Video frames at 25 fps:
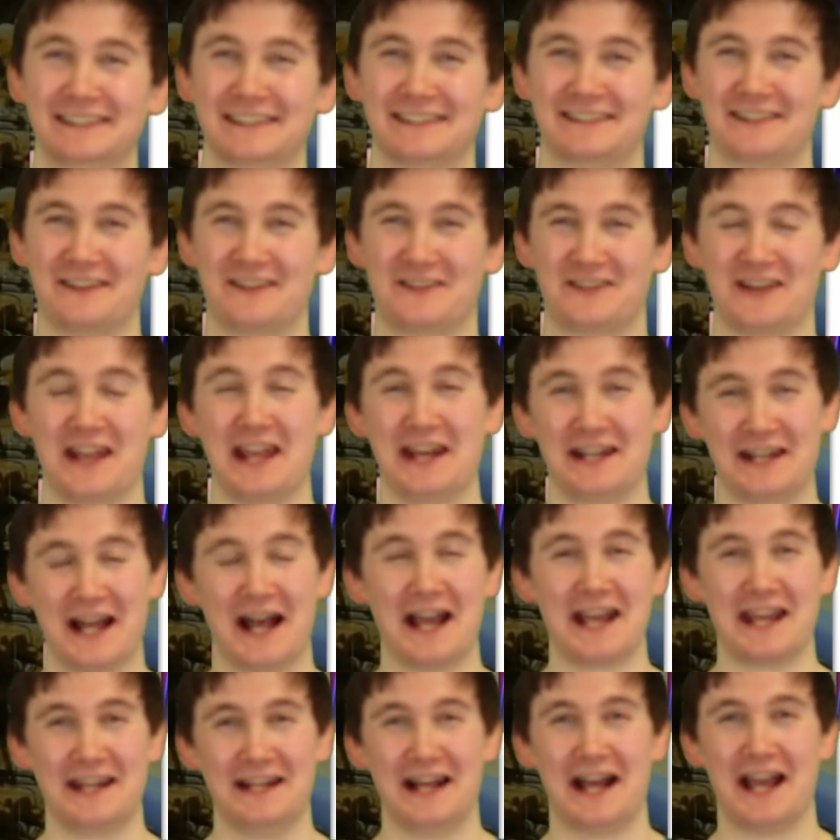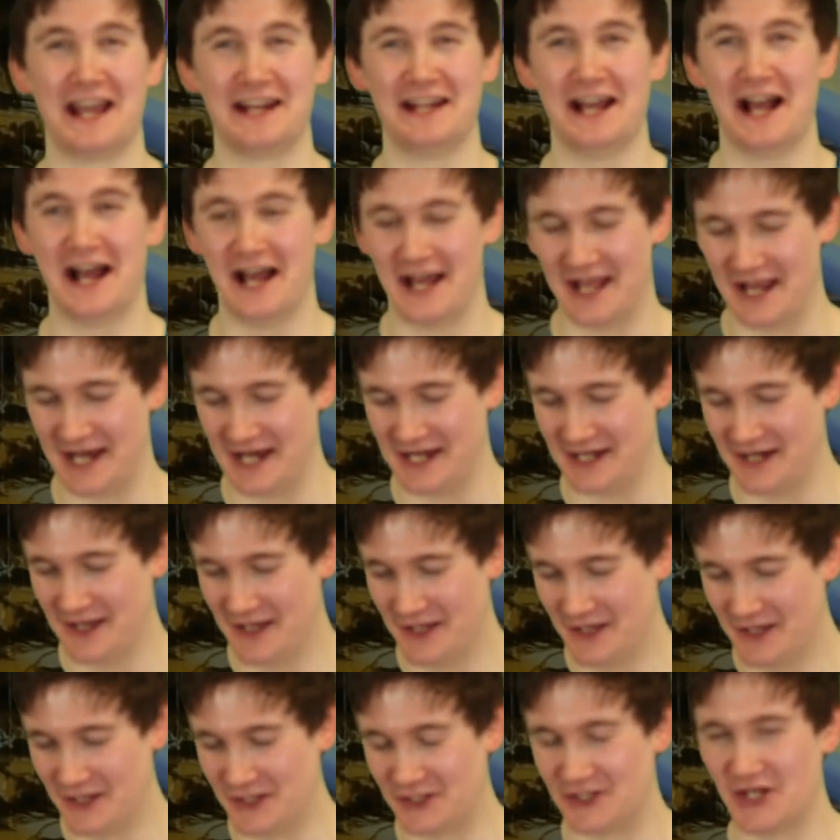So in 1999,
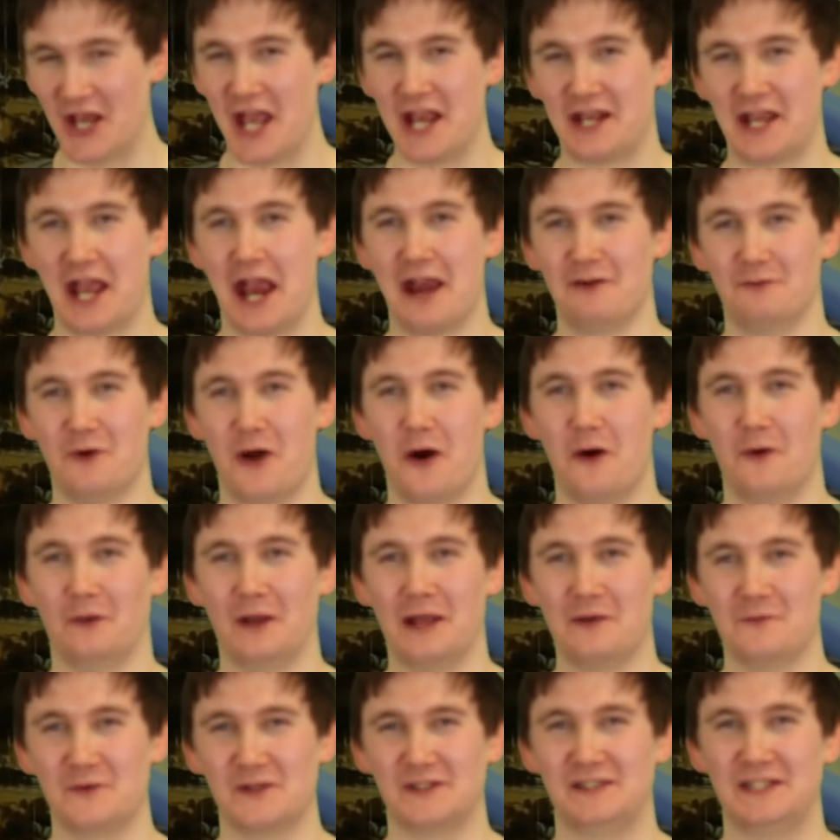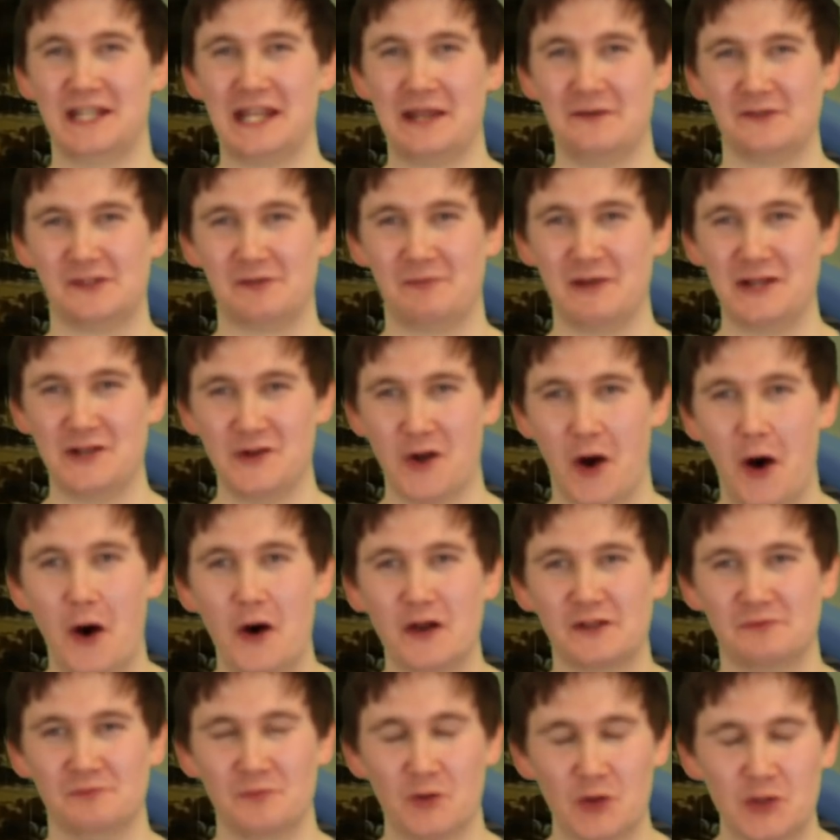J.K. Rowling was deemed to be
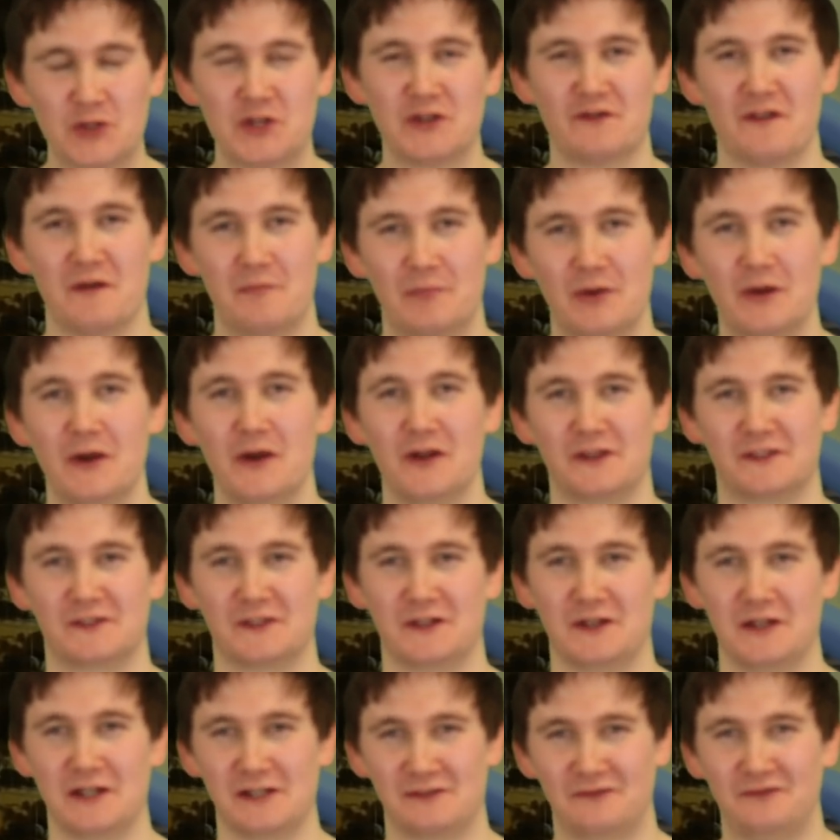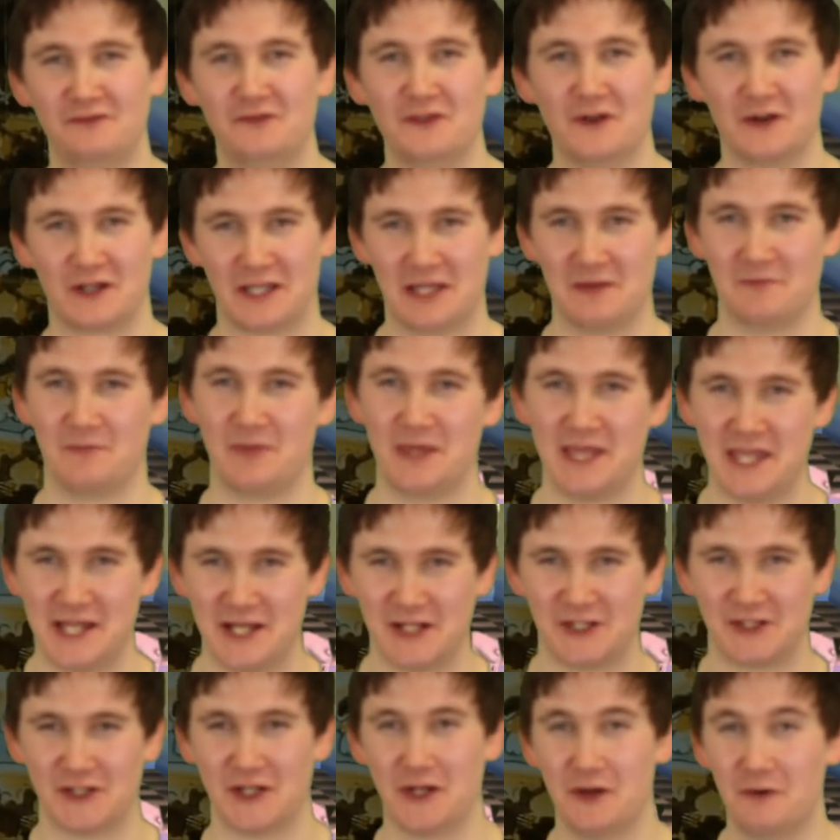not as much of a person as fucking
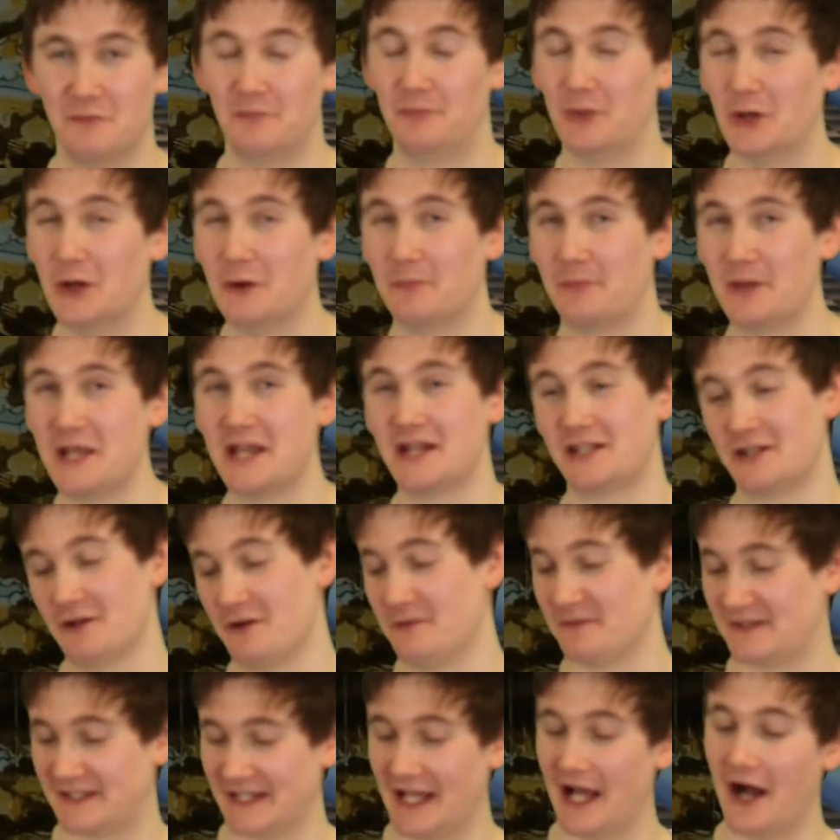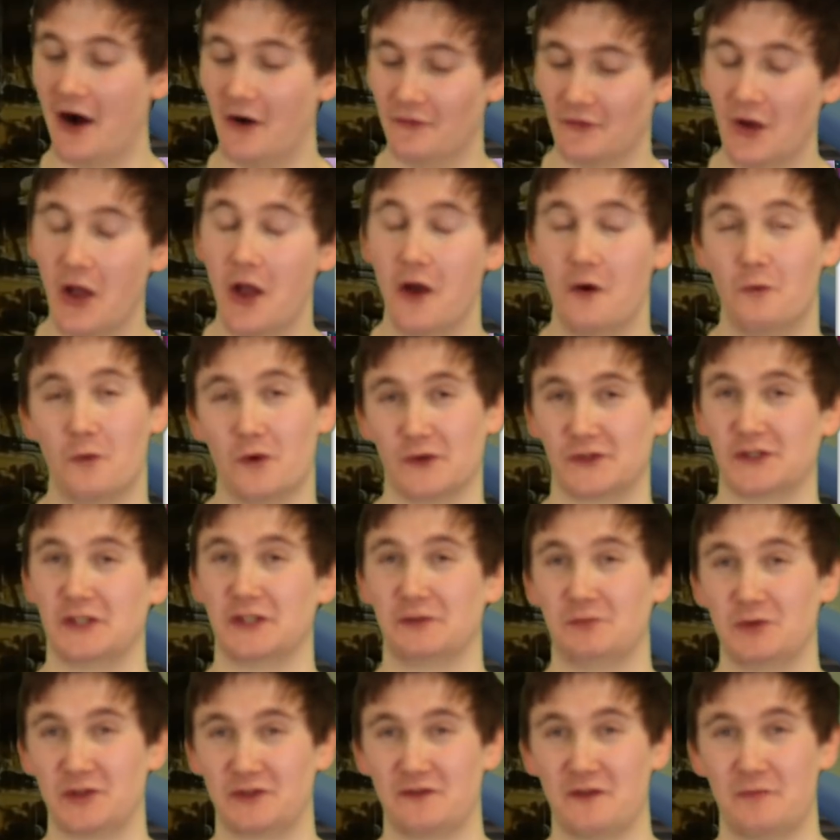Pikachu, but Pikachu himself wasn't
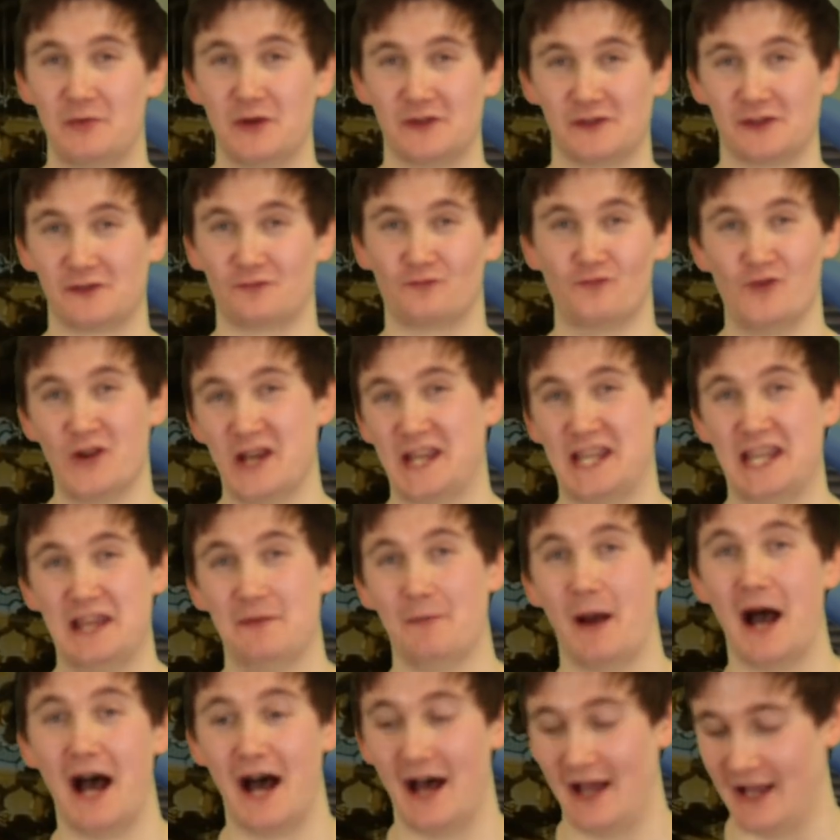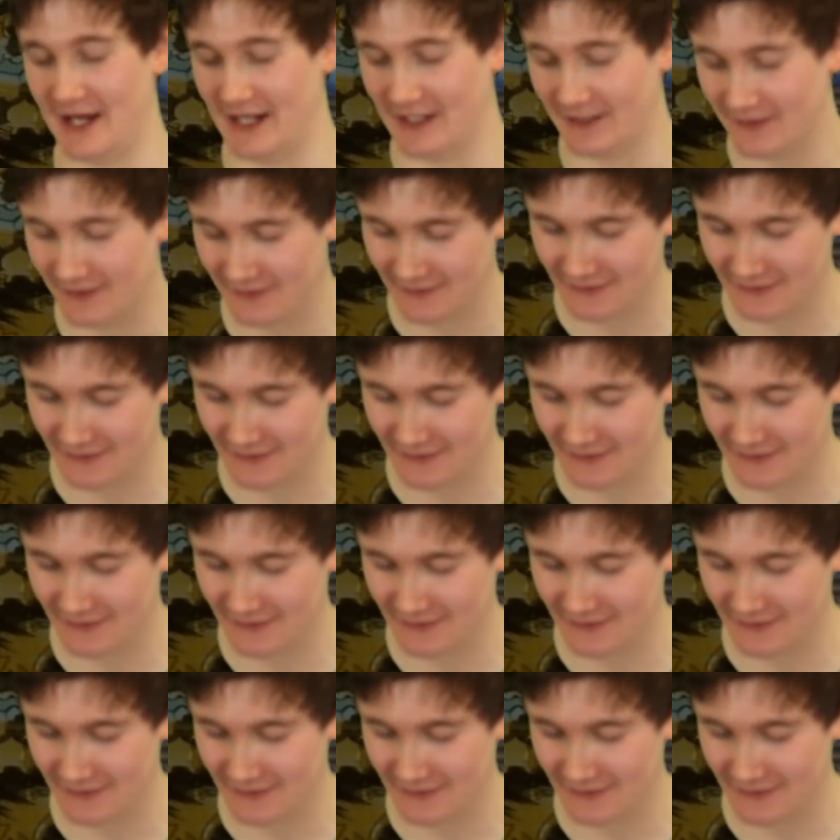as much of a person as Ricky Martin.